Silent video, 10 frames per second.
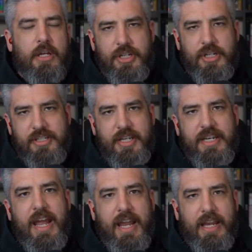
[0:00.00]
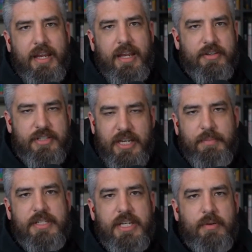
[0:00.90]
Just today,
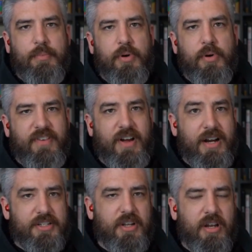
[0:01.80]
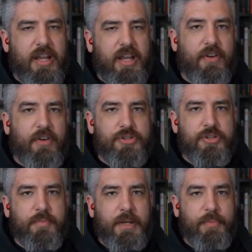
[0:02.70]
CNBC reported Vox is going to lay off
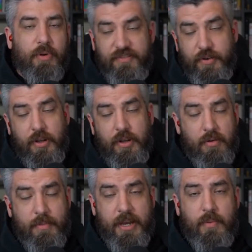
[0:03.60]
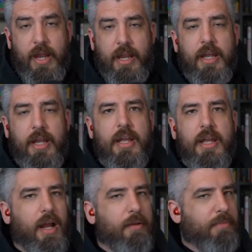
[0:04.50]
100 mm. people or furlough them anyway. Mm.